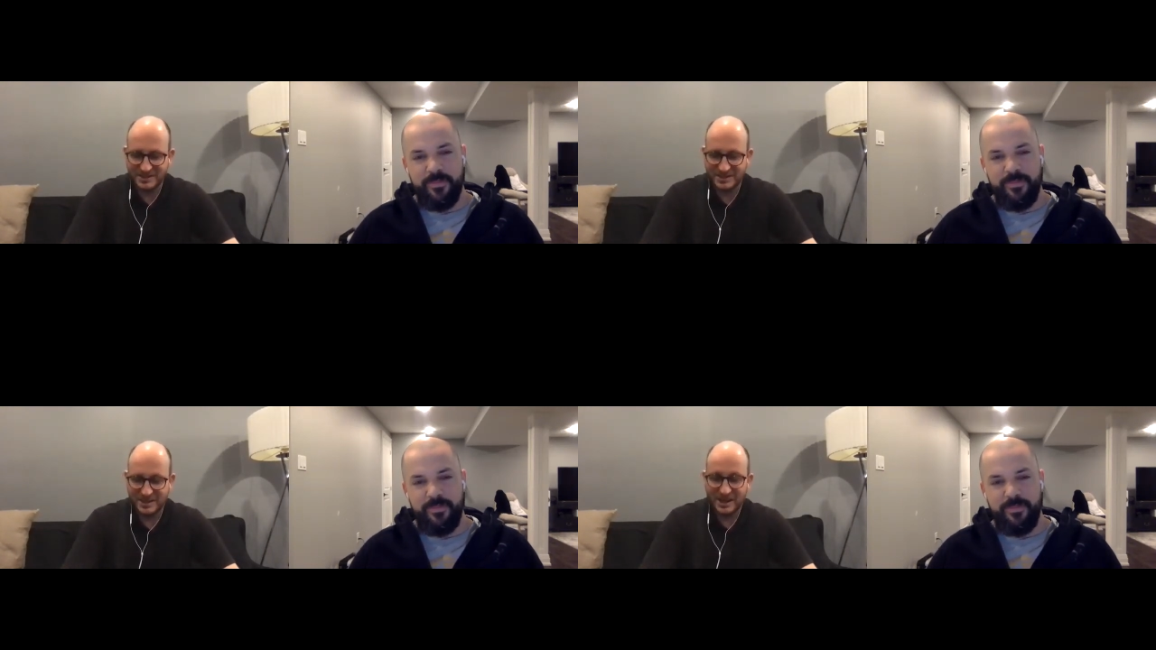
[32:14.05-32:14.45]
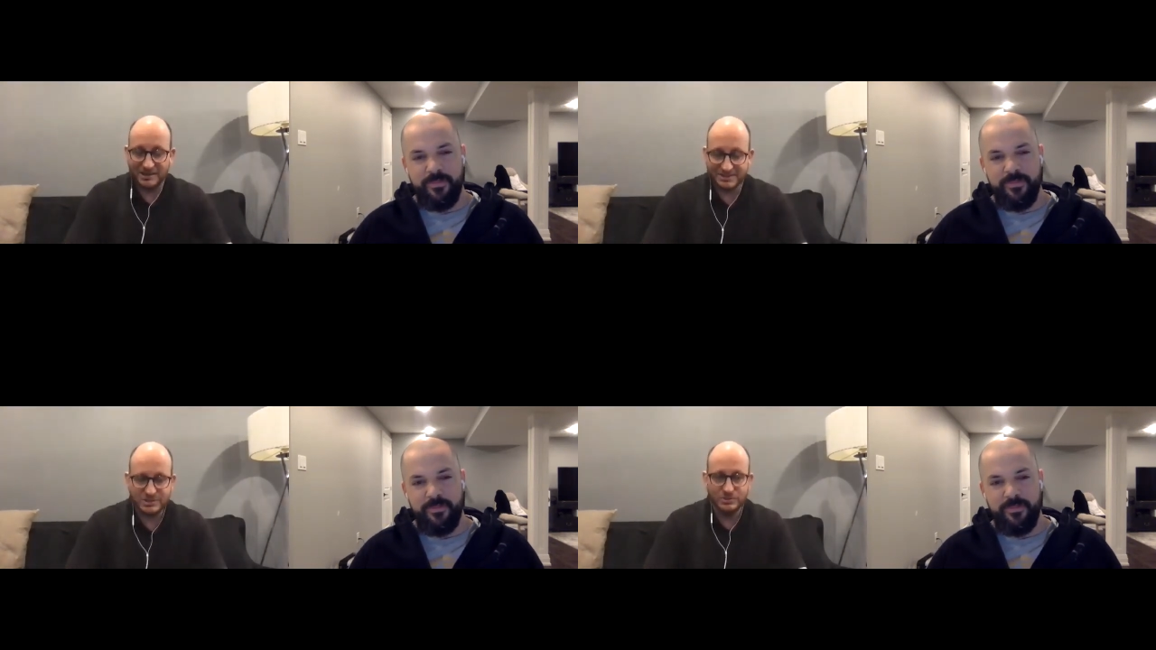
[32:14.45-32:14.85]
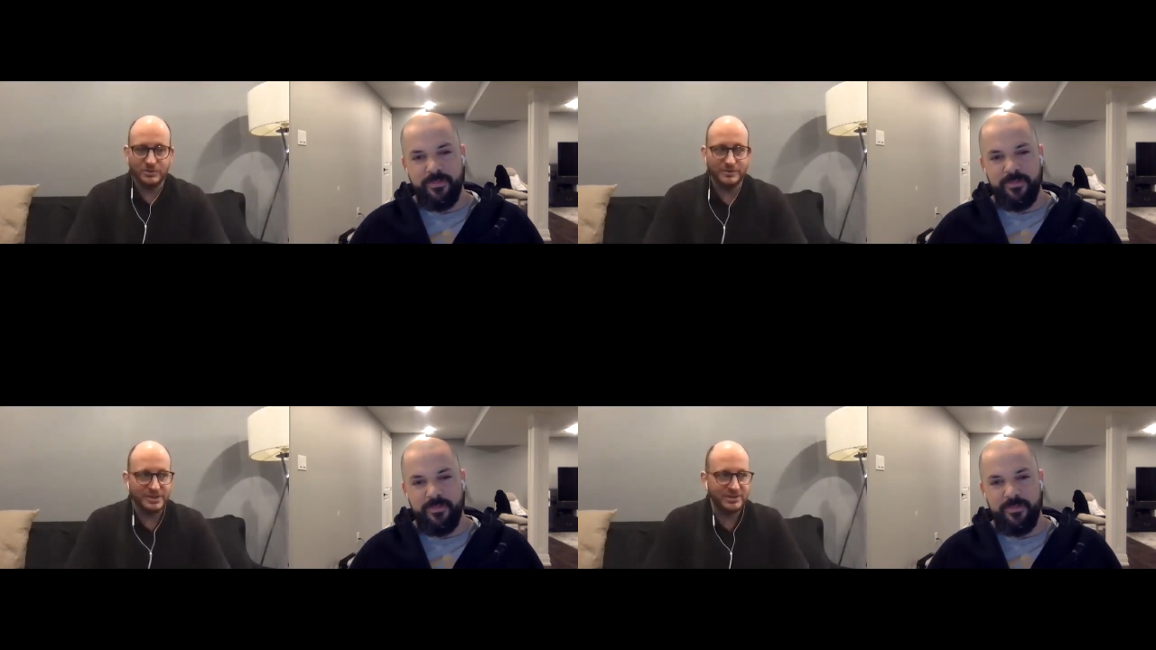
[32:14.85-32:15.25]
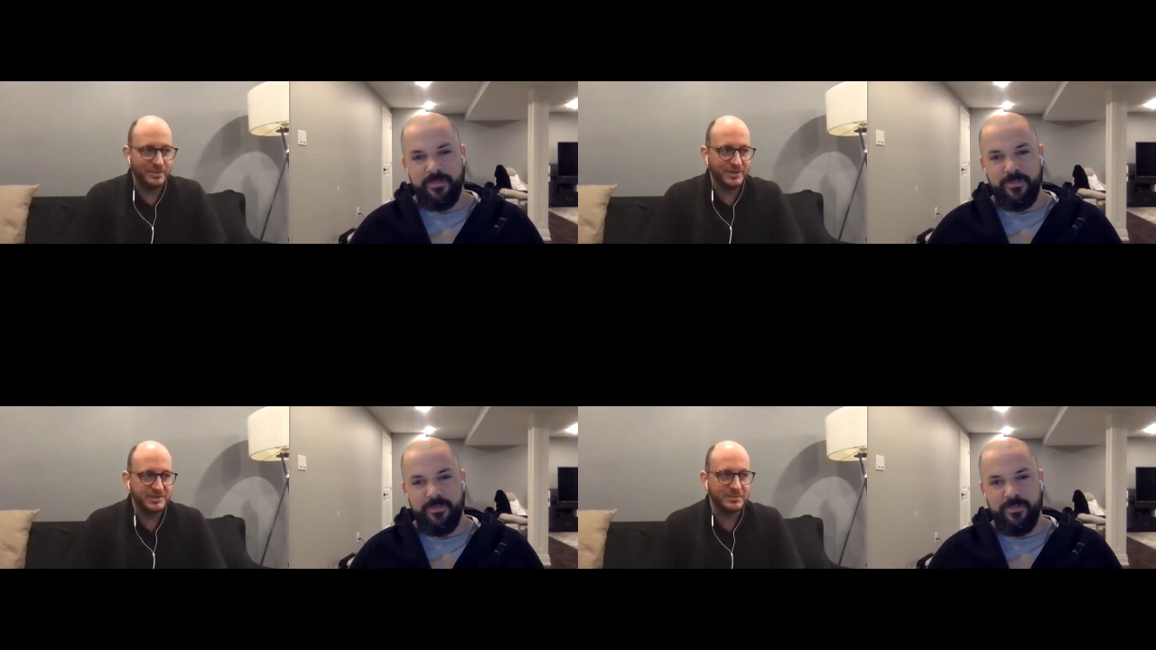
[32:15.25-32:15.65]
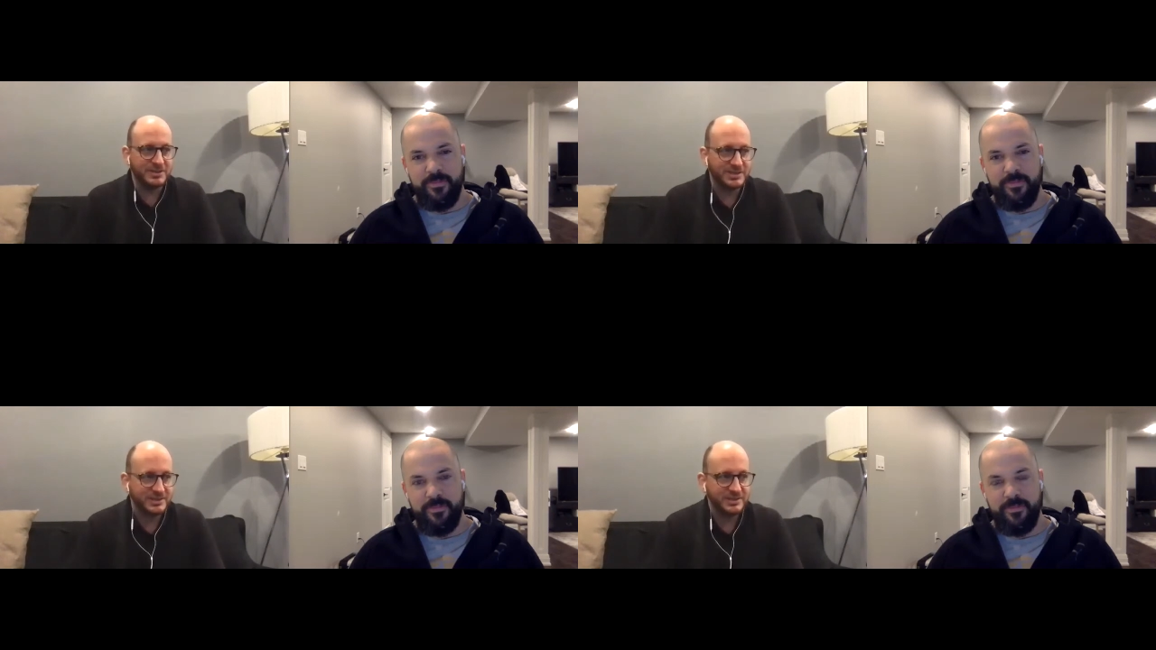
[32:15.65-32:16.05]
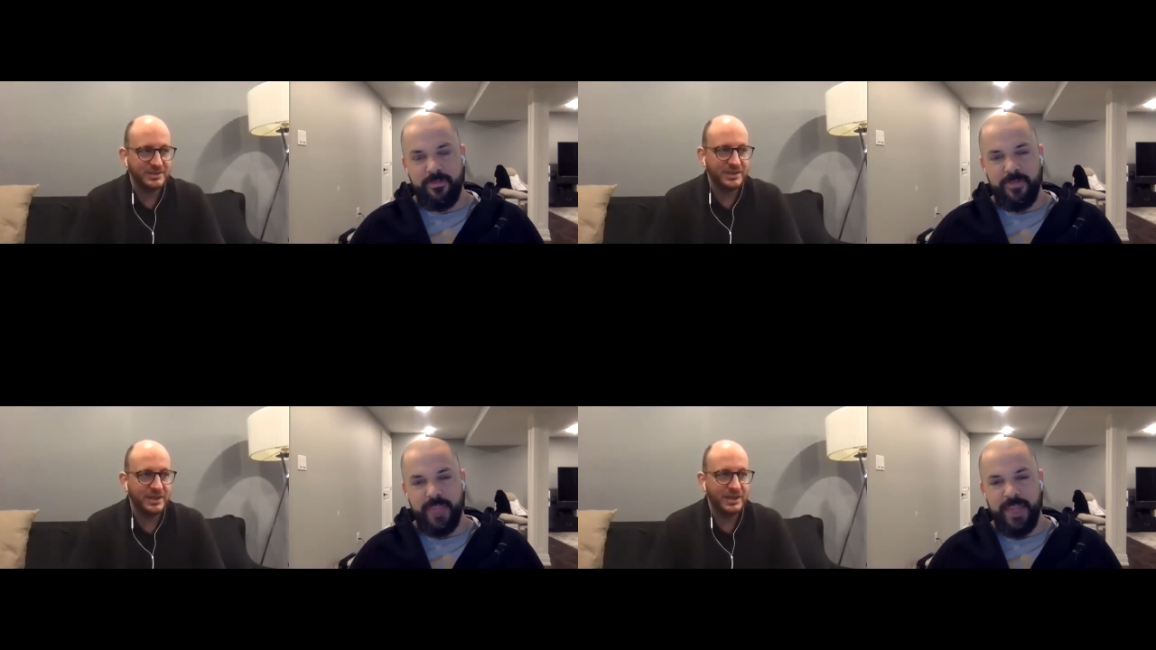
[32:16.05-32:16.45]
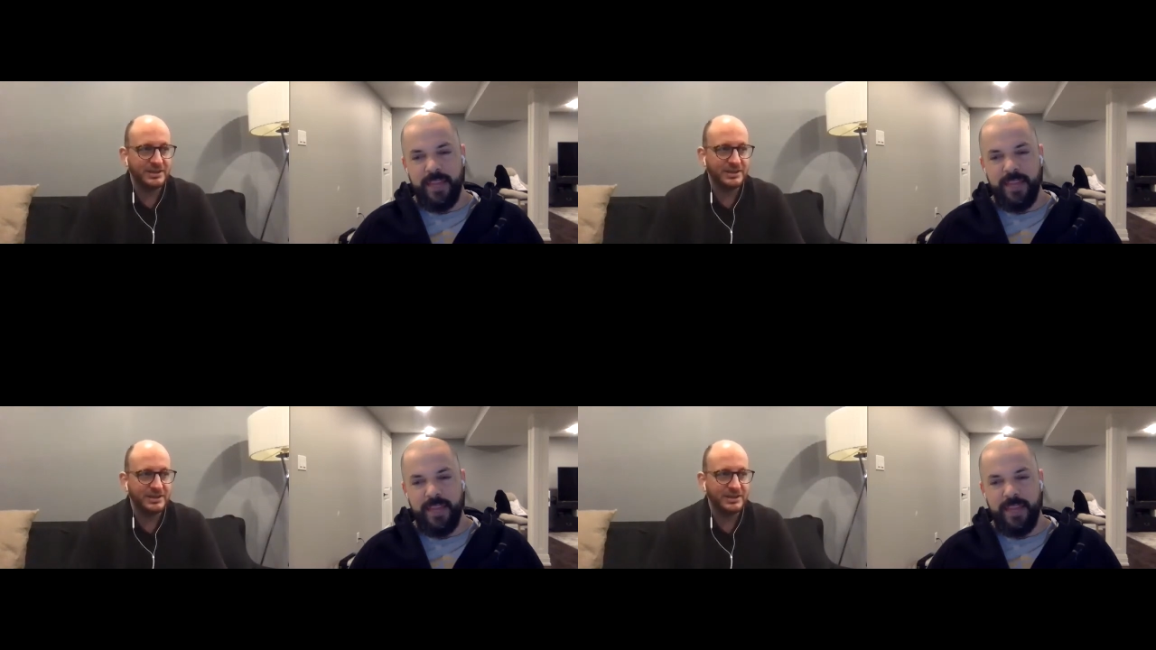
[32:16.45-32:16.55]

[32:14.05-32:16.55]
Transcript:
Speaker 1: I too am in the basement and yeah.